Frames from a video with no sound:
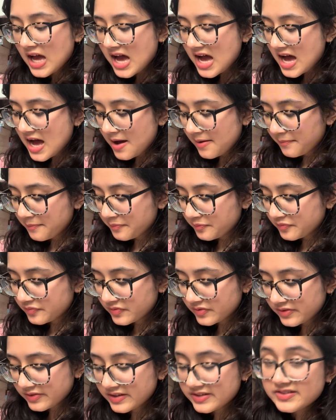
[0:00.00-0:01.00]
Um,
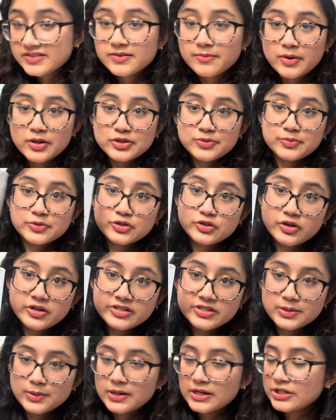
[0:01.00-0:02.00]
this is a multiple choice
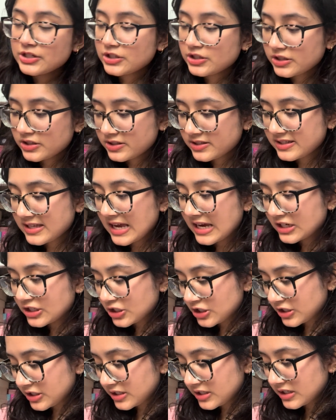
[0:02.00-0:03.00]
question
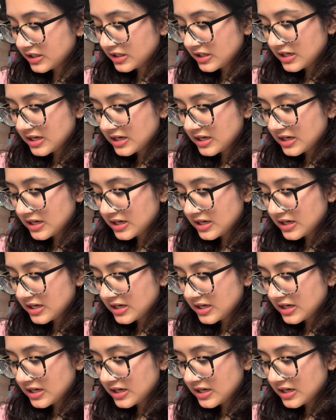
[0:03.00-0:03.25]
section.